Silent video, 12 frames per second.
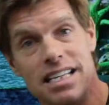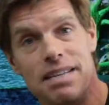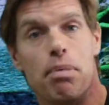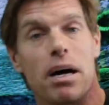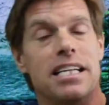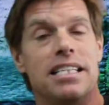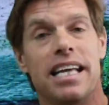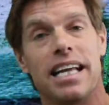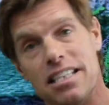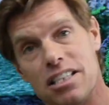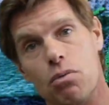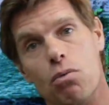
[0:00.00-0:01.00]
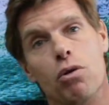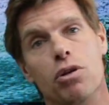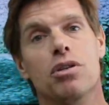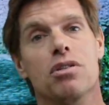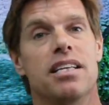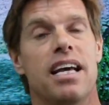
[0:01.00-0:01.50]
biting into the
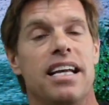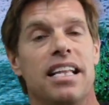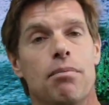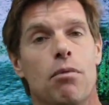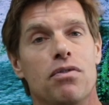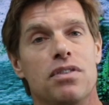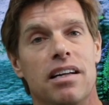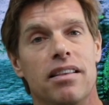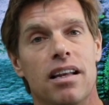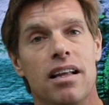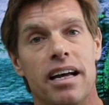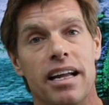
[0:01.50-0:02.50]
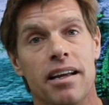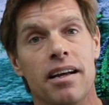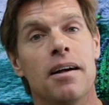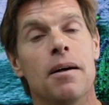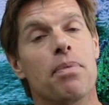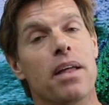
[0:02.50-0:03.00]
water and taking them off down the line,
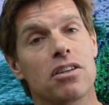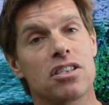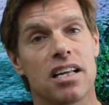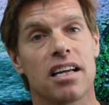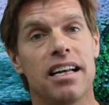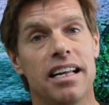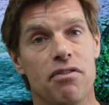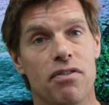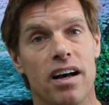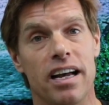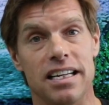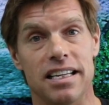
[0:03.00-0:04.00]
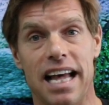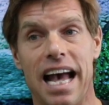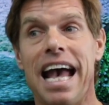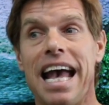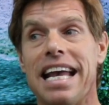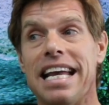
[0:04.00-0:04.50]
they'll suddenly find that
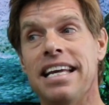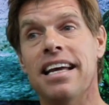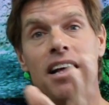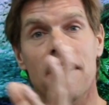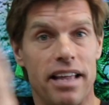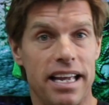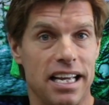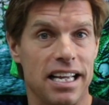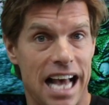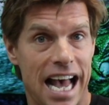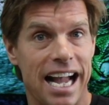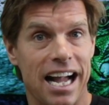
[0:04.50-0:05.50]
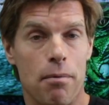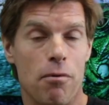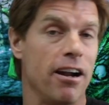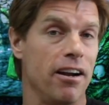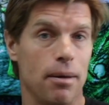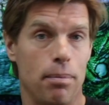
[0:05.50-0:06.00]
A, they can hang up
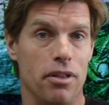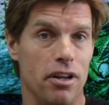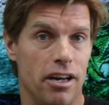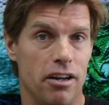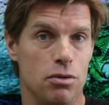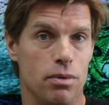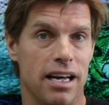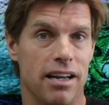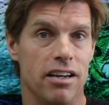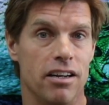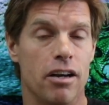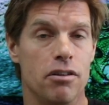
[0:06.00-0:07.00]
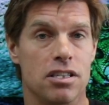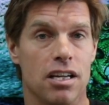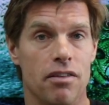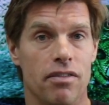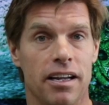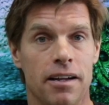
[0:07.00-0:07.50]
around up in the nose without it
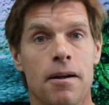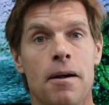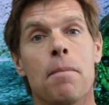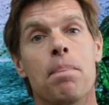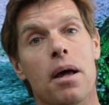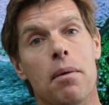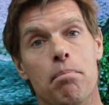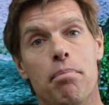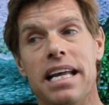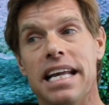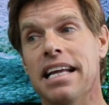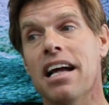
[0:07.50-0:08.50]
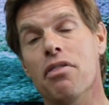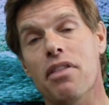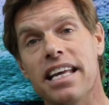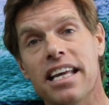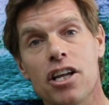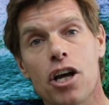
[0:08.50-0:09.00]
nosediving, and B,
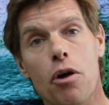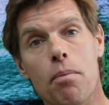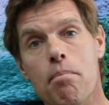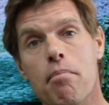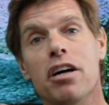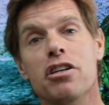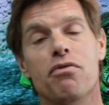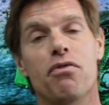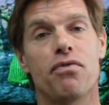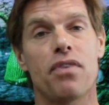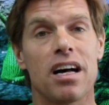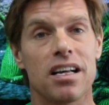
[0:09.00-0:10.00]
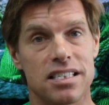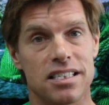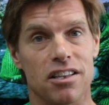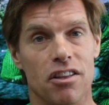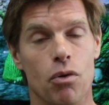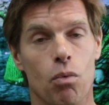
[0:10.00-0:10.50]
they can go much
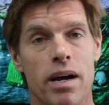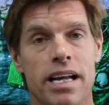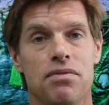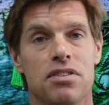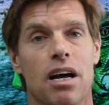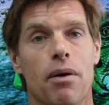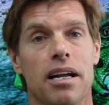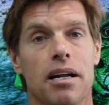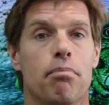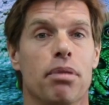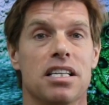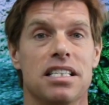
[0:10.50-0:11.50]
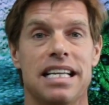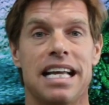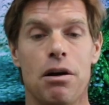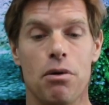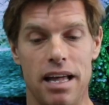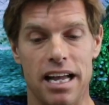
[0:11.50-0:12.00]
faster than the wave's going, because
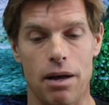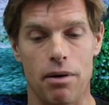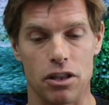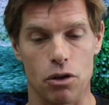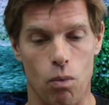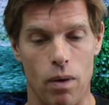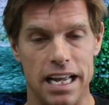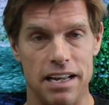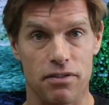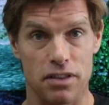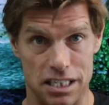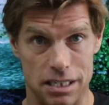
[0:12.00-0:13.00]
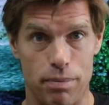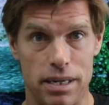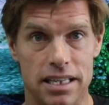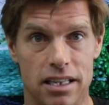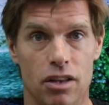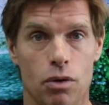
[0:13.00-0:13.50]
now they're going the
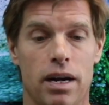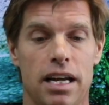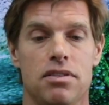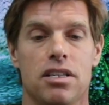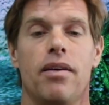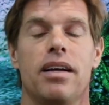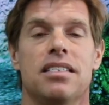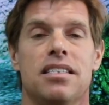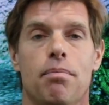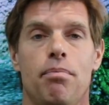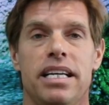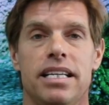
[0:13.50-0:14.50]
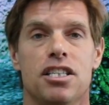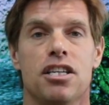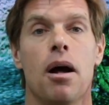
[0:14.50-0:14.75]
speed that the wave's going into the beach,